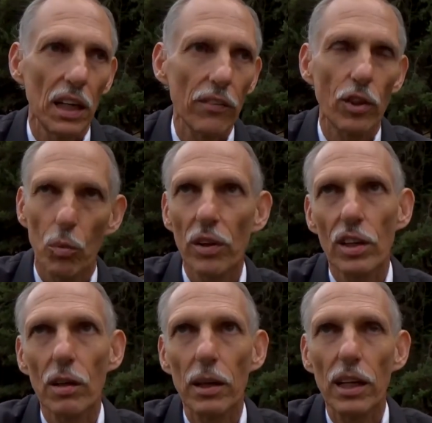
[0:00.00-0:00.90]
If there
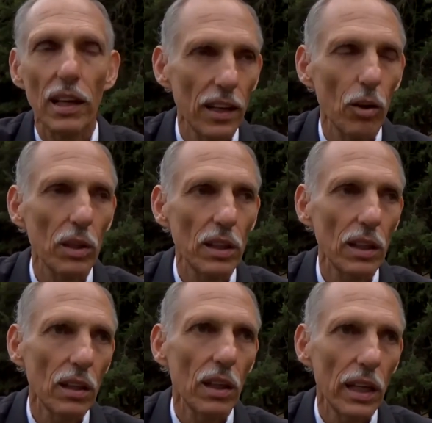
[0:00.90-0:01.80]
was a committee that dealt with
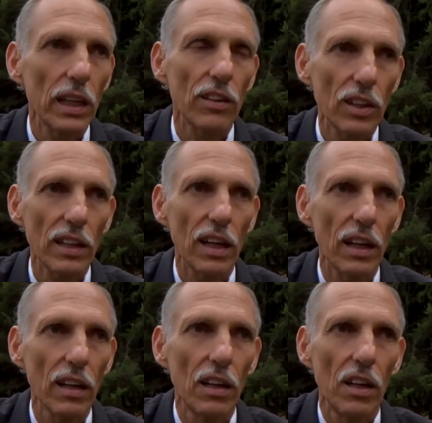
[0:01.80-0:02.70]
it, he can state
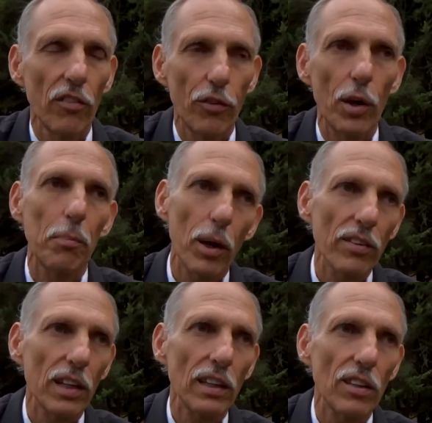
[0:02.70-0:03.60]
that. For a
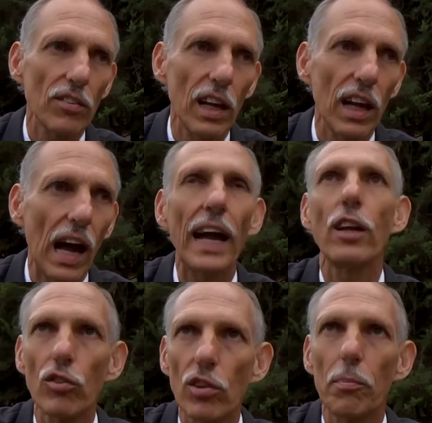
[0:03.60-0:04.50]
president to say,
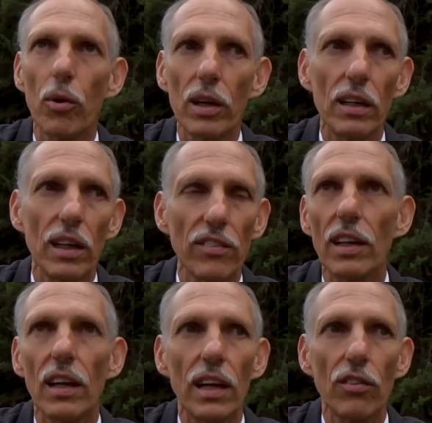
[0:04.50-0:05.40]
I don't support it,
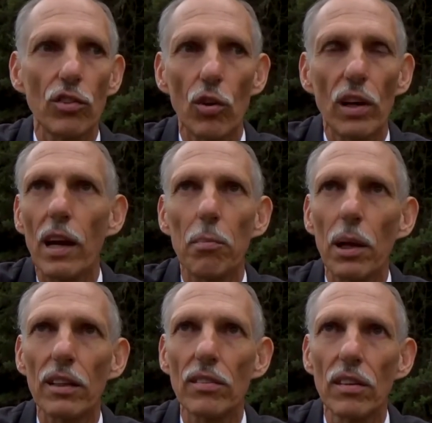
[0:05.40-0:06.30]
is totally out of
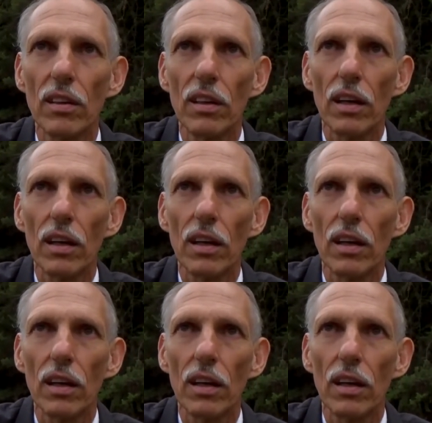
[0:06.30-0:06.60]
place.